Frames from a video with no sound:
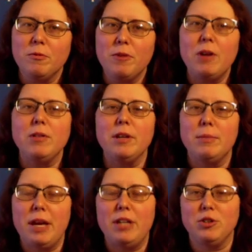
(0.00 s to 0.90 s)
fairly
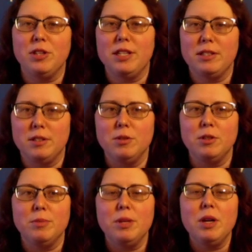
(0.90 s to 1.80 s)
major things though
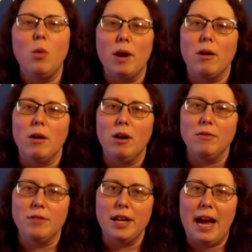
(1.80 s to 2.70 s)
to be aware
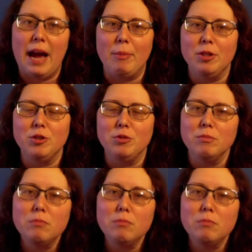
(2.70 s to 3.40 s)
of that happen to